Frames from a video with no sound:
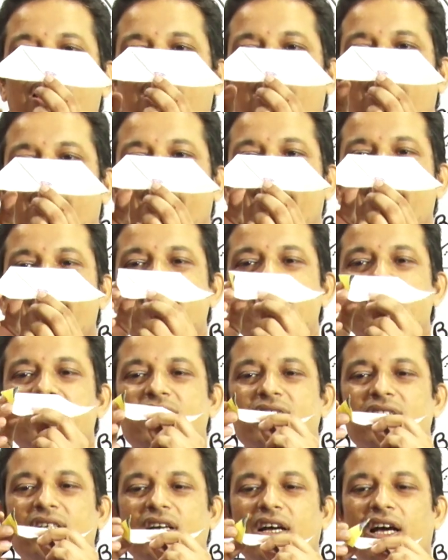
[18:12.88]
next
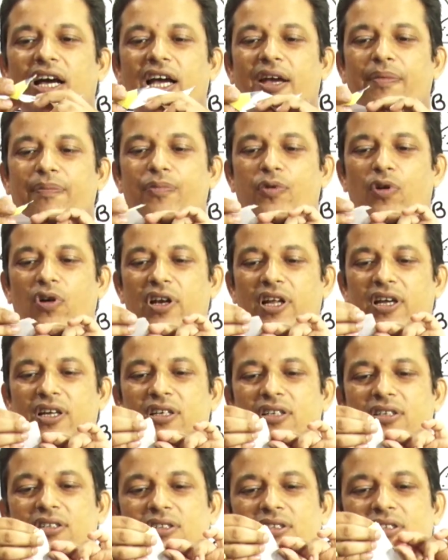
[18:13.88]
I am folding
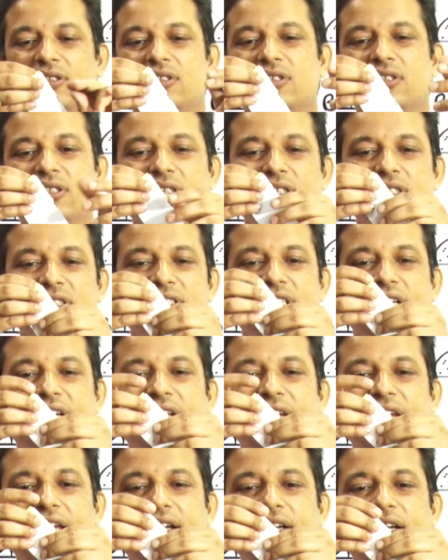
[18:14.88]
second
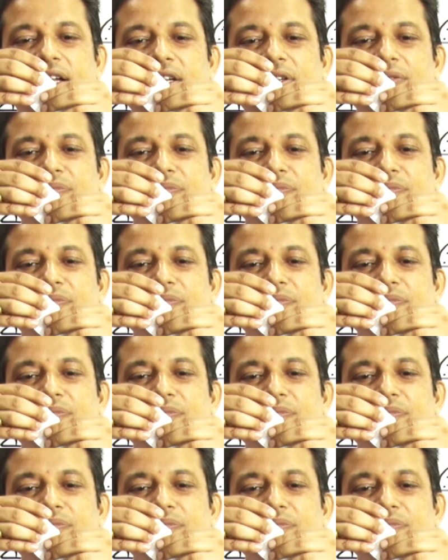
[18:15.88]
angle,